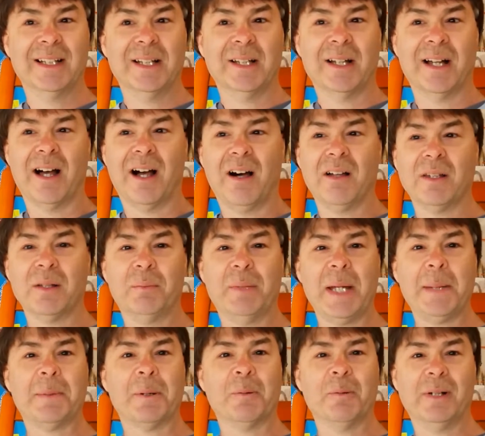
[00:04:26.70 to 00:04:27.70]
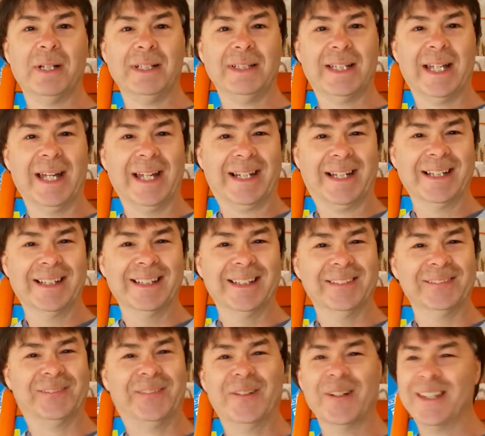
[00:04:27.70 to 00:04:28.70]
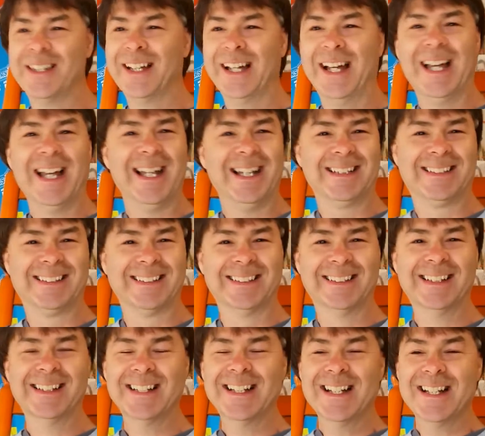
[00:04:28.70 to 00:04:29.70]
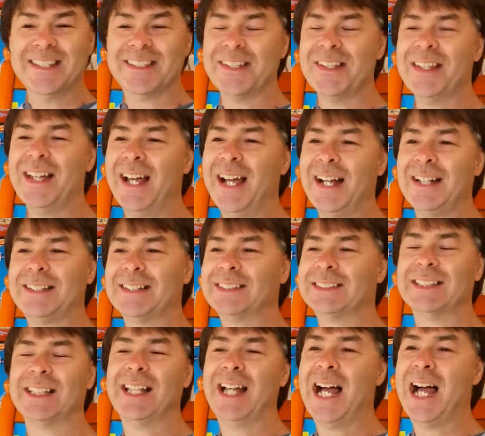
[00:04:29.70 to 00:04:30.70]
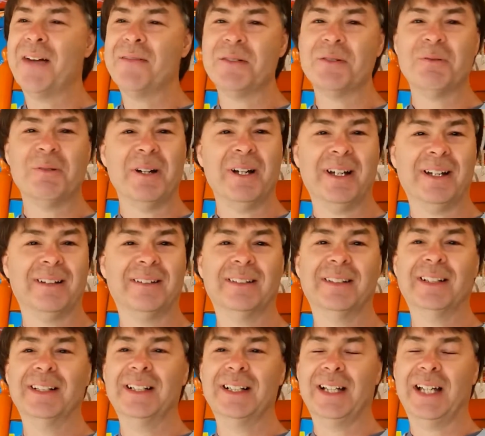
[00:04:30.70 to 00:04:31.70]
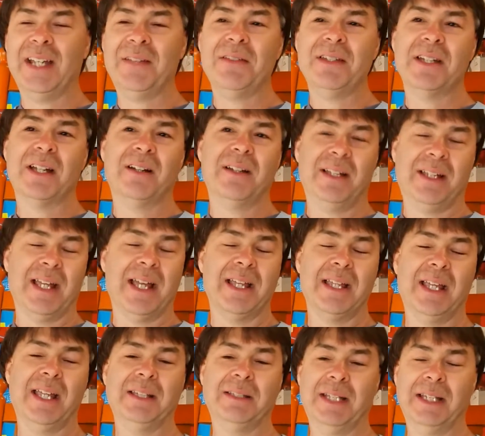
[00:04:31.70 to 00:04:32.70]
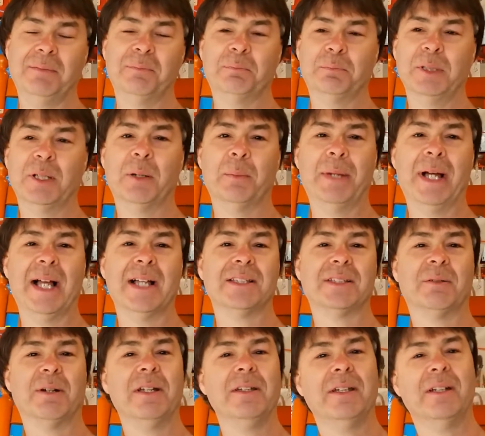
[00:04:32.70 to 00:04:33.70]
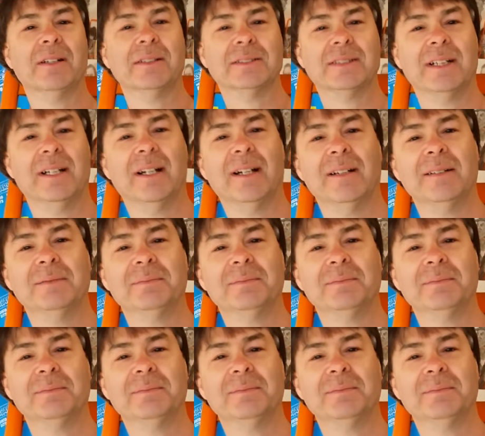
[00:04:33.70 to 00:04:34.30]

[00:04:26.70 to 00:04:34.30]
all the people really take up for the actor. So the actor is alive and well, even though he passed away years ago.